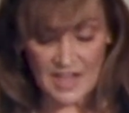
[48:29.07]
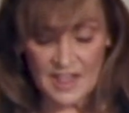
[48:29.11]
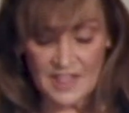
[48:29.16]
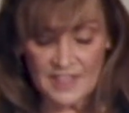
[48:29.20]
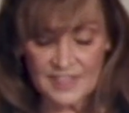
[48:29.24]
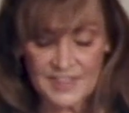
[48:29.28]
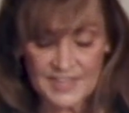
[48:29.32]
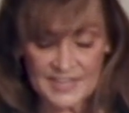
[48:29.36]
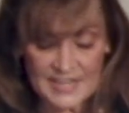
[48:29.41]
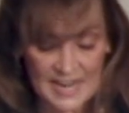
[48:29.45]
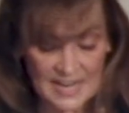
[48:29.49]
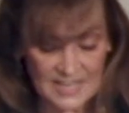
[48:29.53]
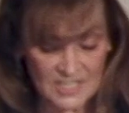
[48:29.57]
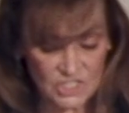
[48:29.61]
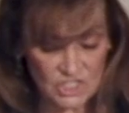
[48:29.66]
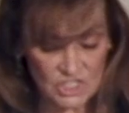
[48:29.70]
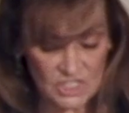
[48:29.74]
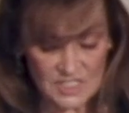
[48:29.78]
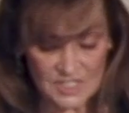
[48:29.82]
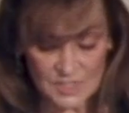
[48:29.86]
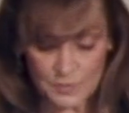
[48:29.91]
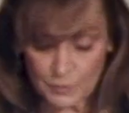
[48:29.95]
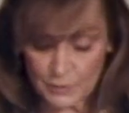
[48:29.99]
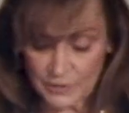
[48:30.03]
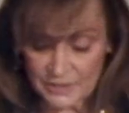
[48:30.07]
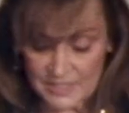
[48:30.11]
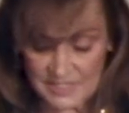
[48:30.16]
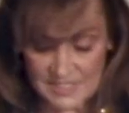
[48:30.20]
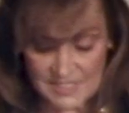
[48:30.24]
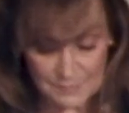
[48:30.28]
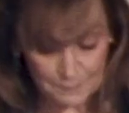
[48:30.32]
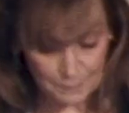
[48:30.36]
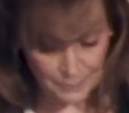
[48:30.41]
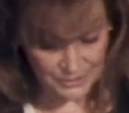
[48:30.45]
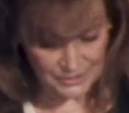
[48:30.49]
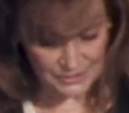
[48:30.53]
The nations were
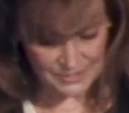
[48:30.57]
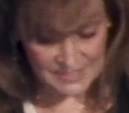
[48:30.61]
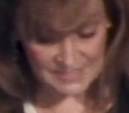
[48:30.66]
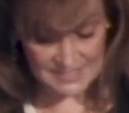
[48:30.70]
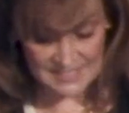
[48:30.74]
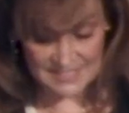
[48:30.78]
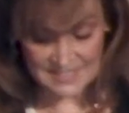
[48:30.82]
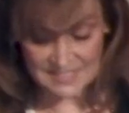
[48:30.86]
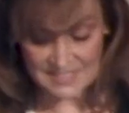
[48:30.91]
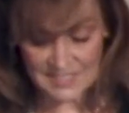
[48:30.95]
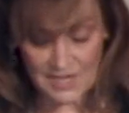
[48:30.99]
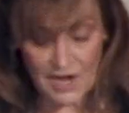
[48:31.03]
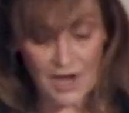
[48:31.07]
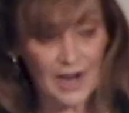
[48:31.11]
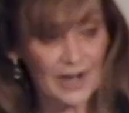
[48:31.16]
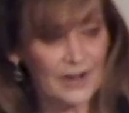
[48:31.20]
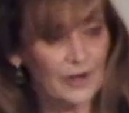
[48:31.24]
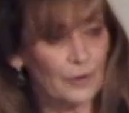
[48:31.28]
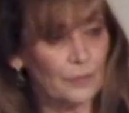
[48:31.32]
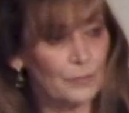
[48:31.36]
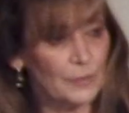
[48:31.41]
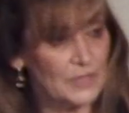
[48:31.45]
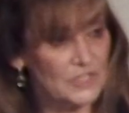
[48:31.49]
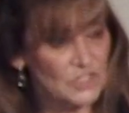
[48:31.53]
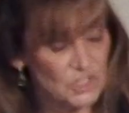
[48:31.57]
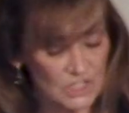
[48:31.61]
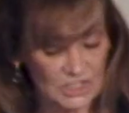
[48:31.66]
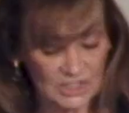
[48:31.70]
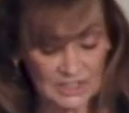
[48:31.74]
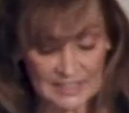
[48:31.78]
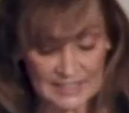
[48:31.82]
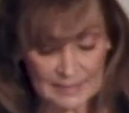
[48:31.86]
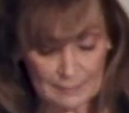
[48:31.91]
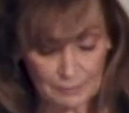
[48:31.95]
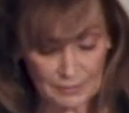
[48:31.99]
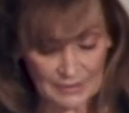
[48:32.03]
dispersed as God
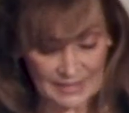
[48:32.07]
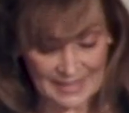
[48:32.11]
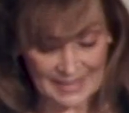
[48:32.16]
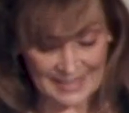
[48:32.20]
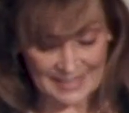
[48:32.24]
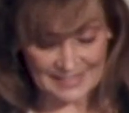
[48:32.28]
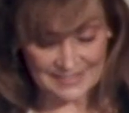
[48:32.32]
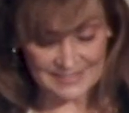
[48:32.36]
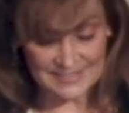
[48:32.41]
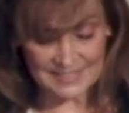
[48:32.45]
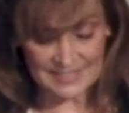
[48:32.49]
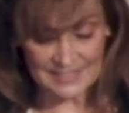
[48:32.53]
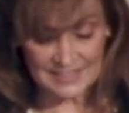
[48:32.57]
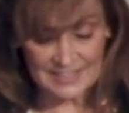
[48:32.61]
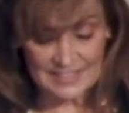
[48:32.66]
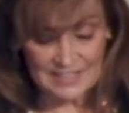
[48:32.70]
originally planned.